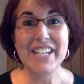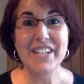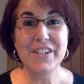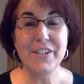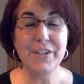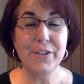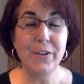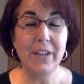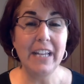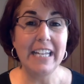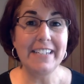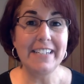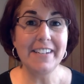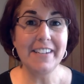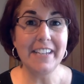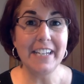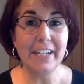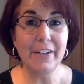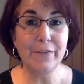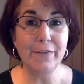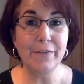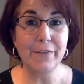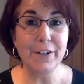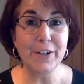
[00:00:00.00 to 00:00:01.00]
So let's
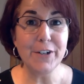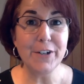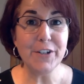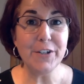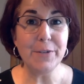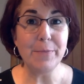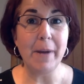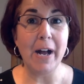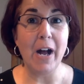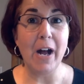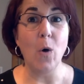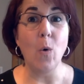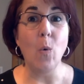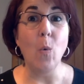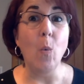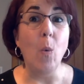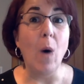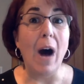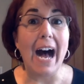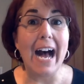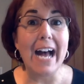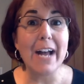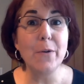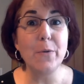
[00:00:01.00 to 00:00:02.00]
think first about
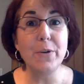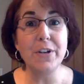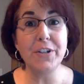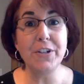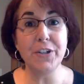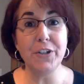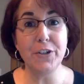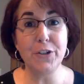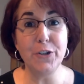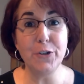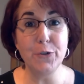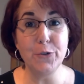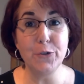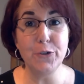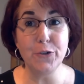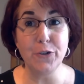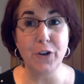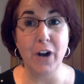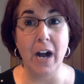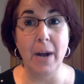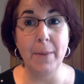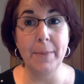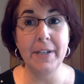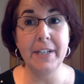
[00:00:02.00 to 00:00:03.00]
why we should use
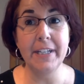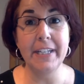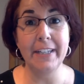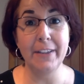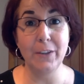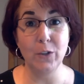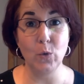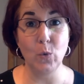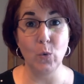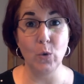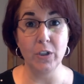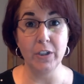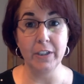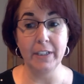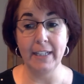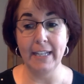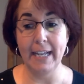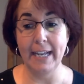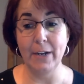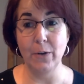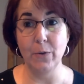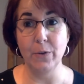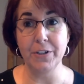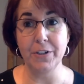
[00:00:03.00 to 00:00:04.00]
drama in the world
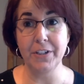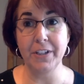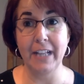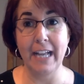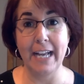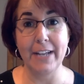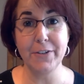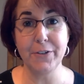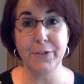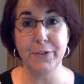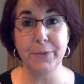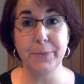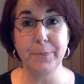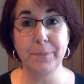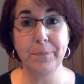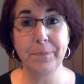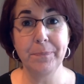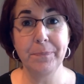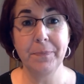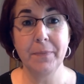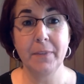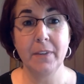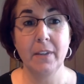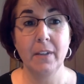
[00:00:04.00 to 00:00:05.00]
language classroom.
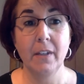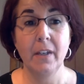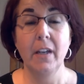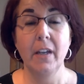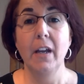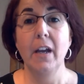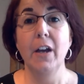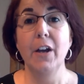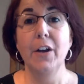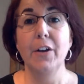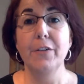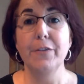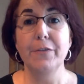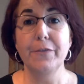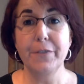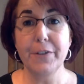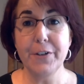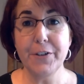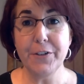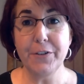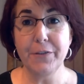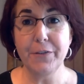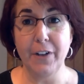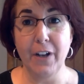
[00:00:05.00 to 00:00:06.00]

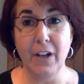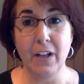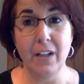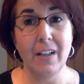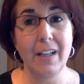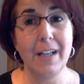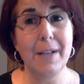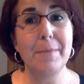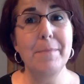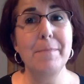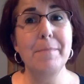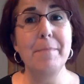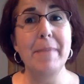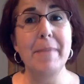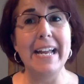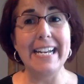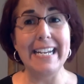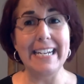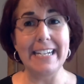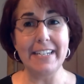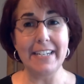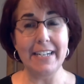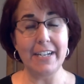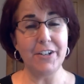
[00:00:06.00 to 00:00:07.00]
First of all,
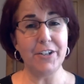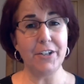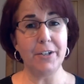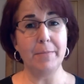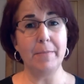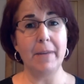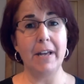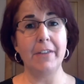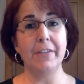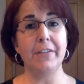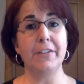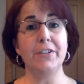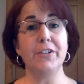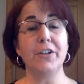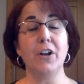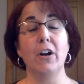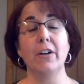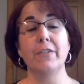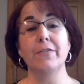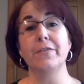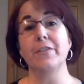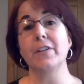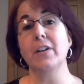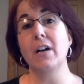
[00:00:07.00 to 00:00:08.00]
Many teaching methods are
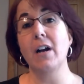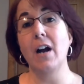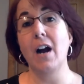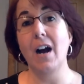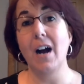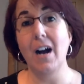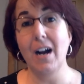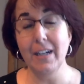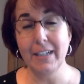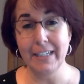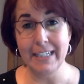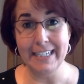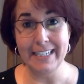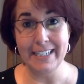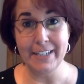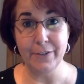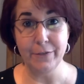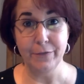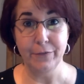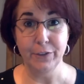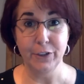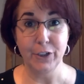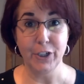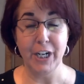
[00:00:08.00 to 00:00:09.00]
for
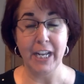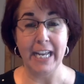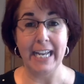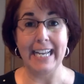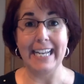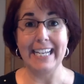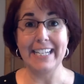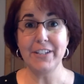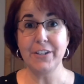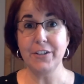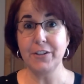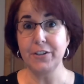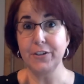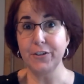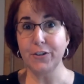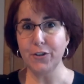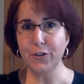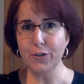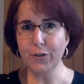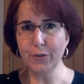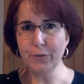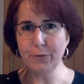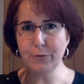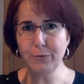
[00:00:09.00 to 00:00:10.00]
cognitive learning. It's the
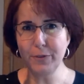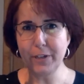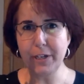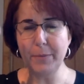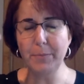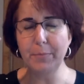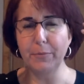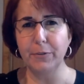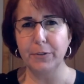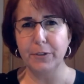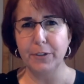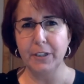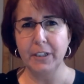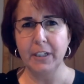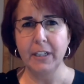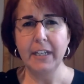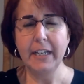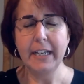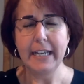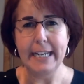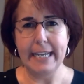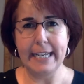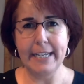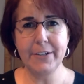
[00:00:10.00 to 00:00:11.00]
cerebral,
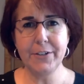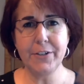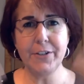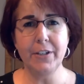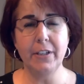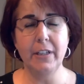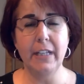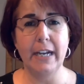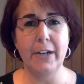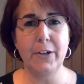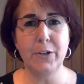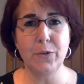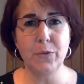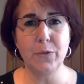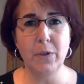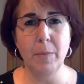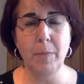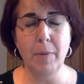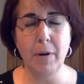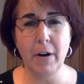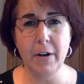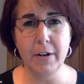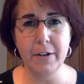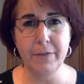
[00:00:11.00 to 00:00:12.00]
intellectual
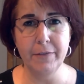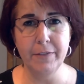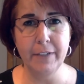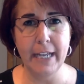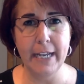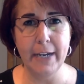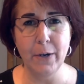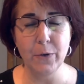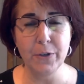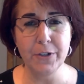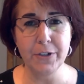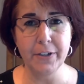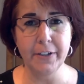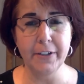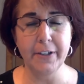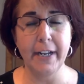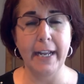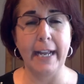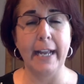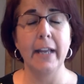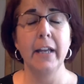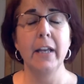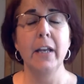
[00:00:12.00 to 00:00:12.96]
part of language learning.